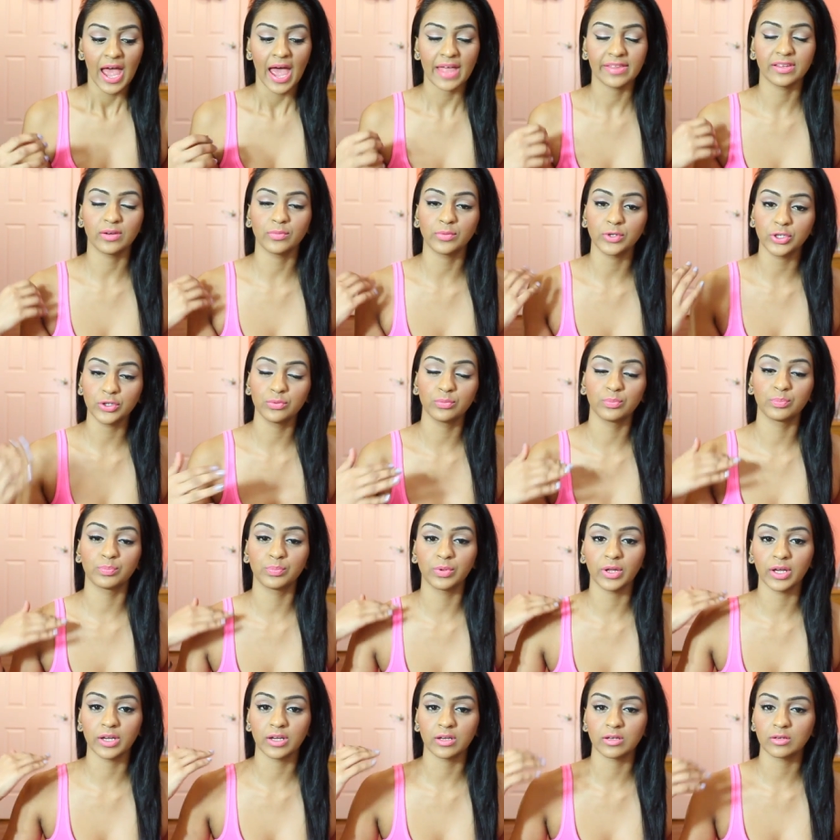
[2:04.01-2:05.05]
And then when you
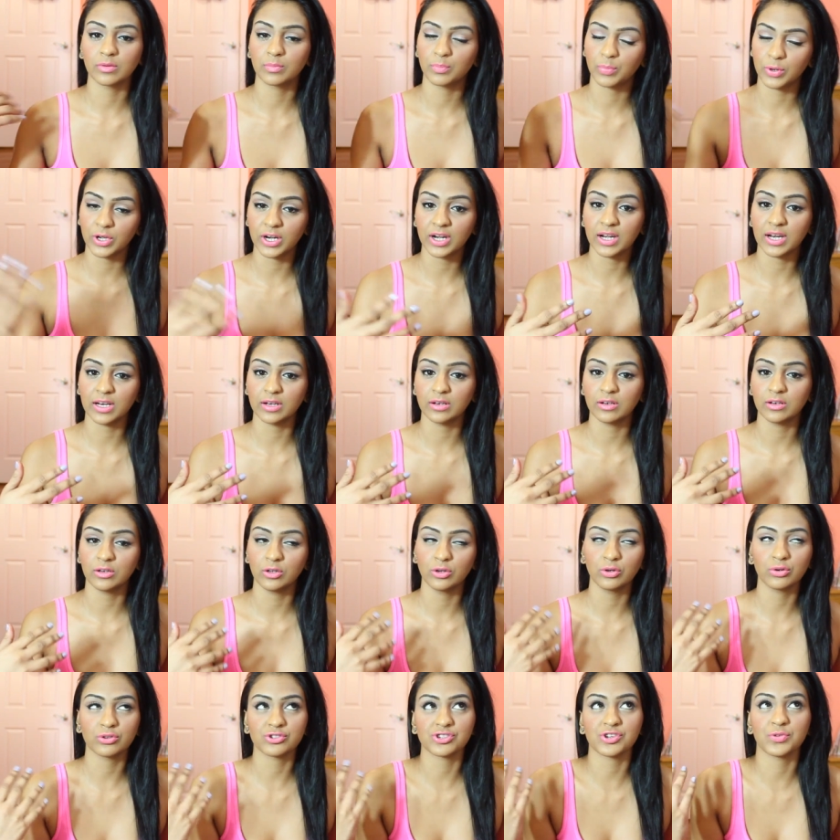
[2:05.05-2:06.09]
like put it in,
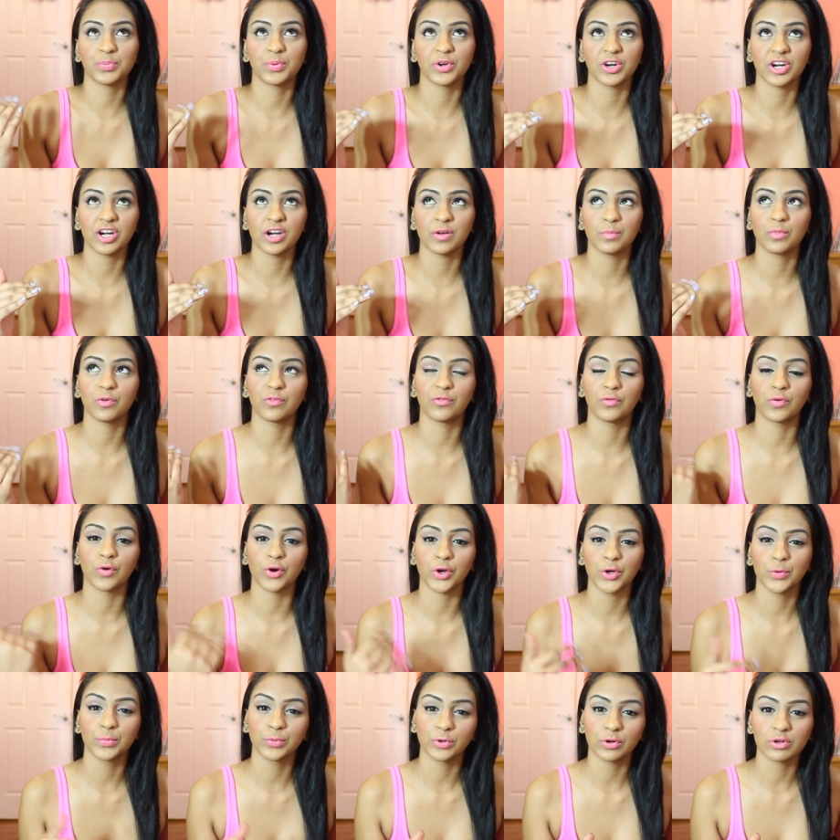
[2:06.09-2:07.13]
you usually put it in
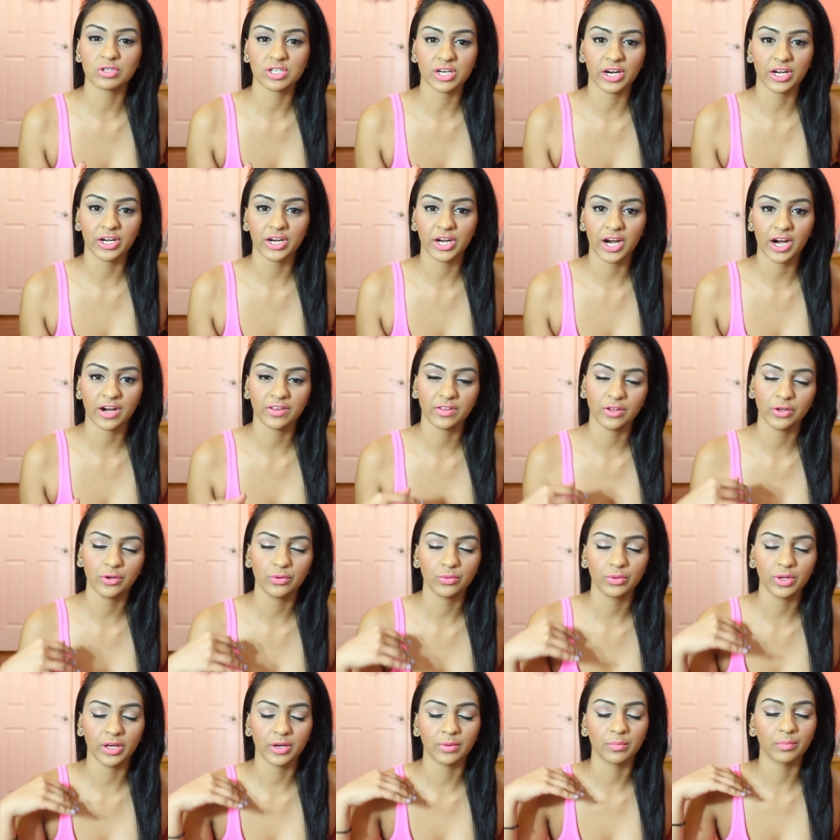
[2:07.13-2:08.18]
before you blow dry your hair and then
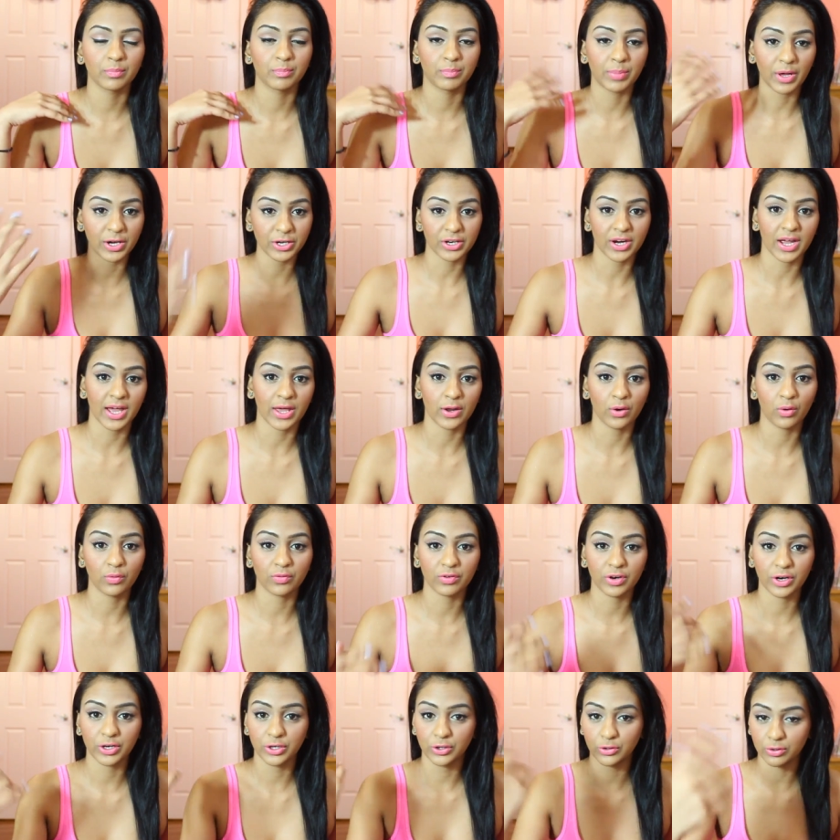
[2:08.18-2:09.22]
you like bend your head
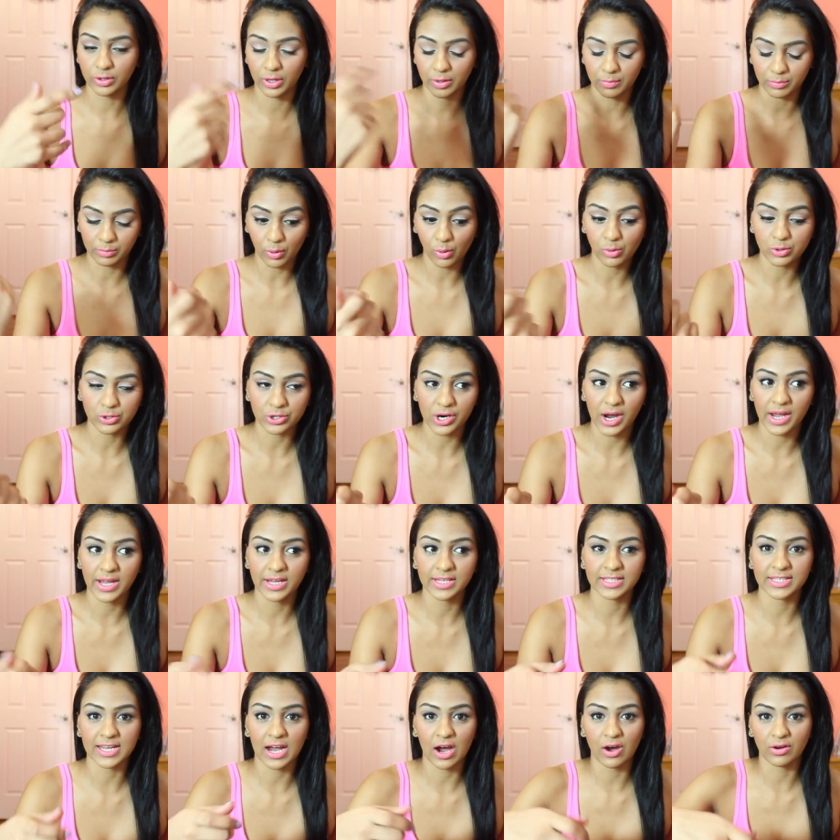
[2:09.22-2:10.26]
over and you like blow dry
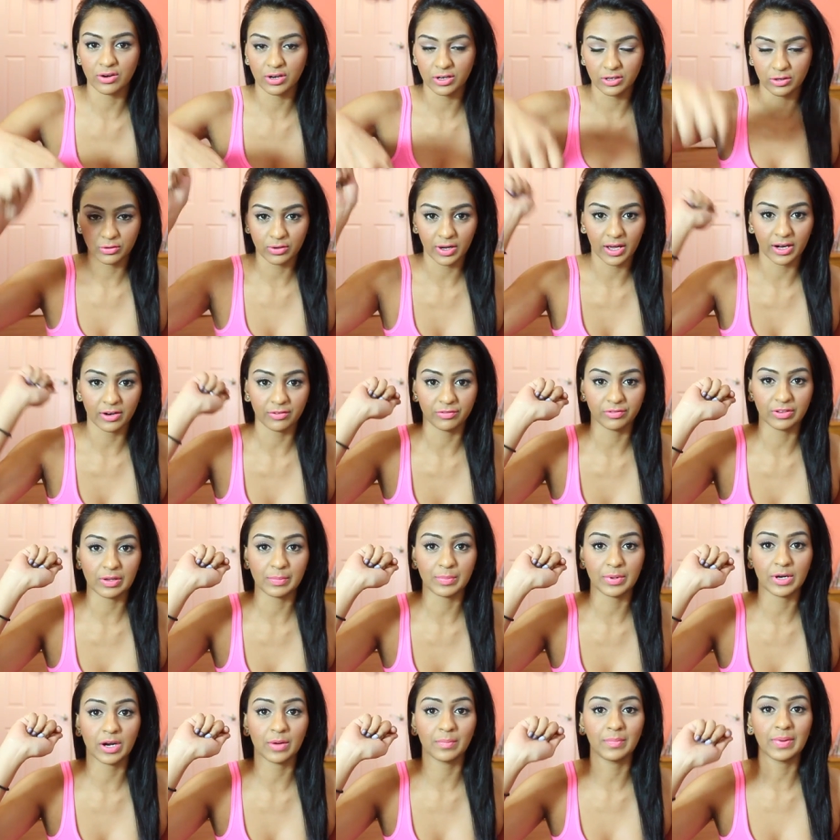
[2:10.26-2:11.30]
it down and you kind of
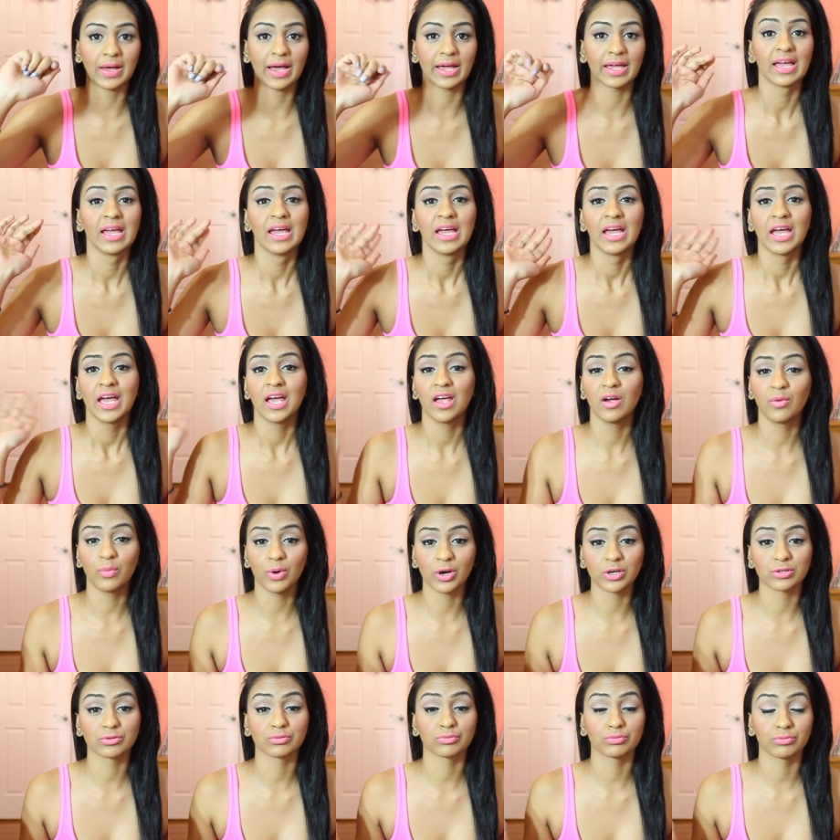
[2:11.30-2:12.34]
flip it up back. It
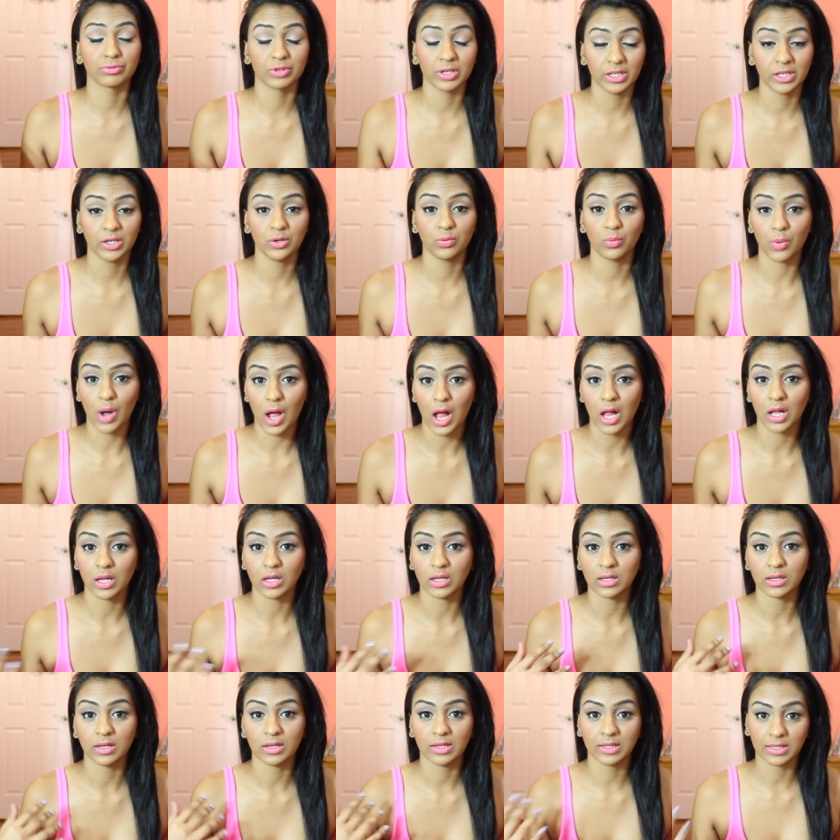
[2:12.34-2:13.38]
works really
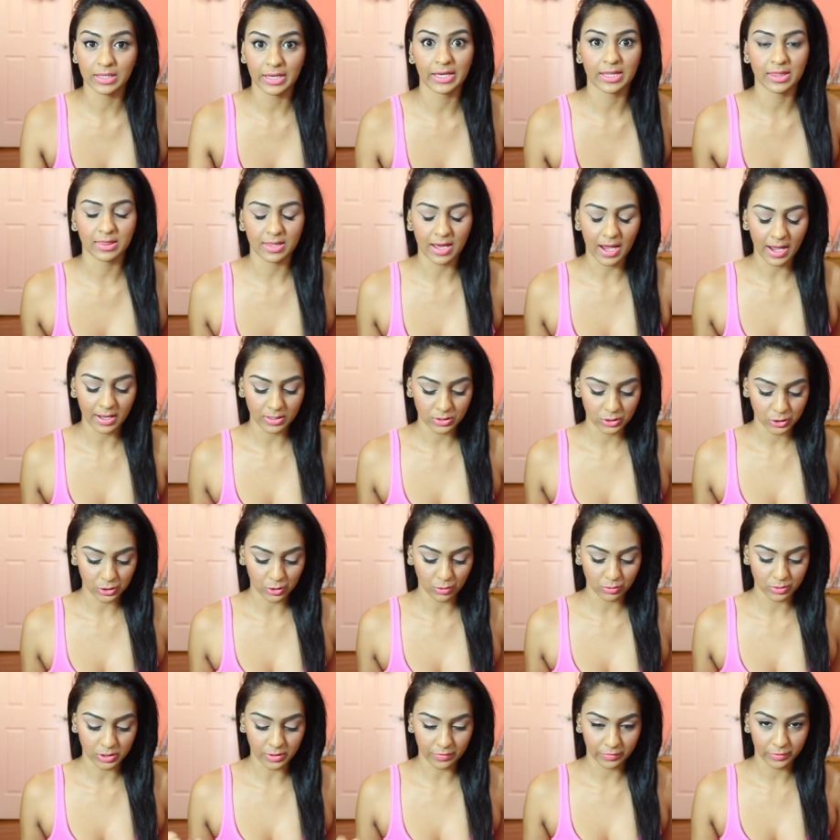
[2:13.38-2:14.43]
well like that.
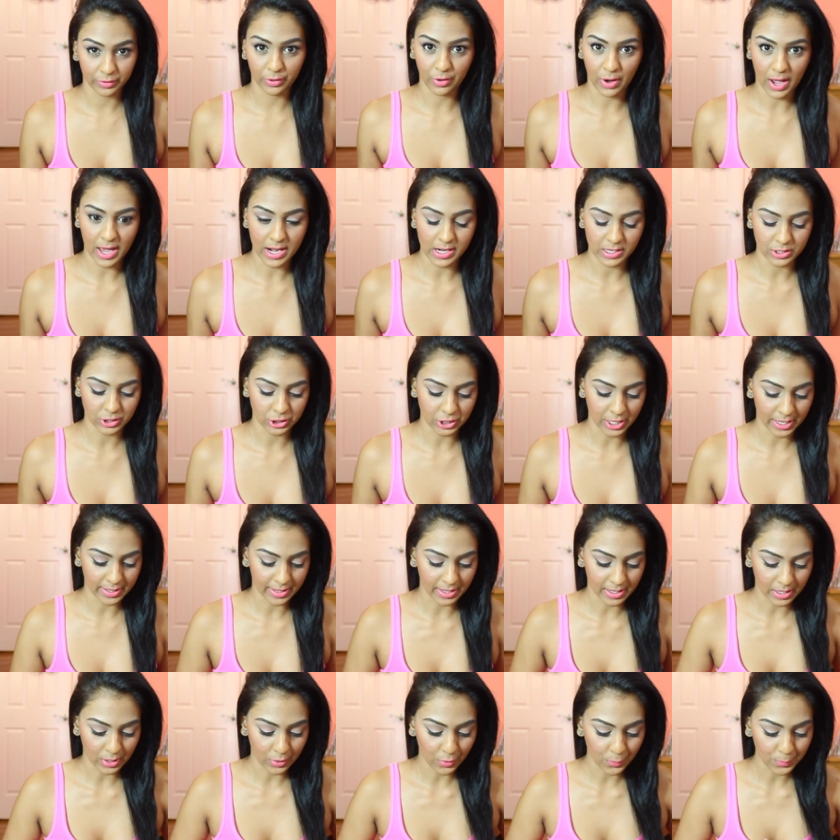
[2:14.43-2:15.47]
So definitely go ahead and try
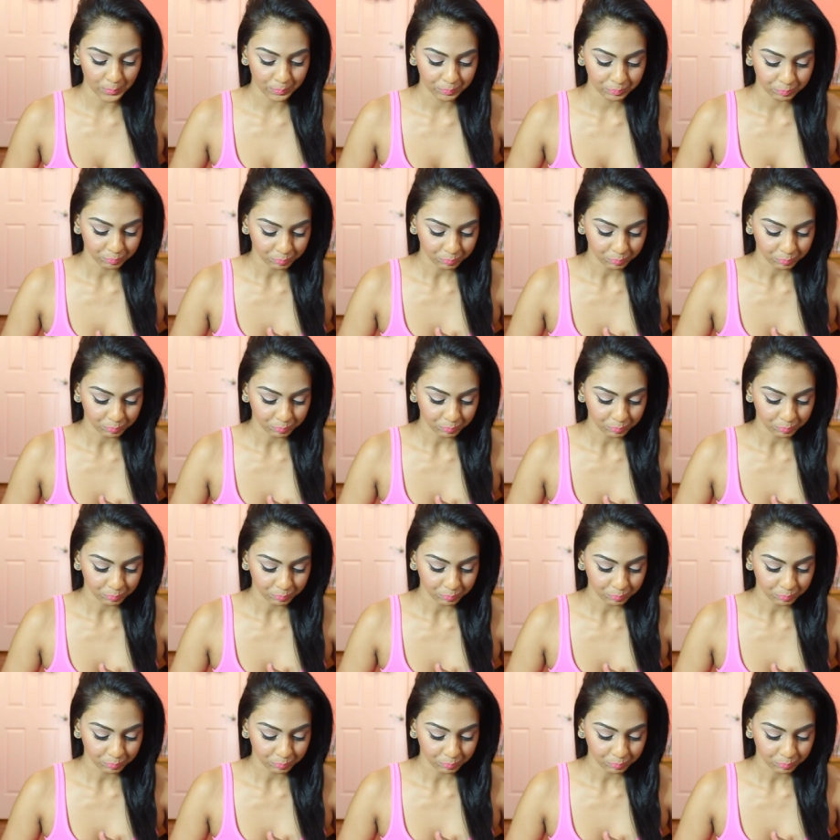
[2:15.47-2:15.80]
that out.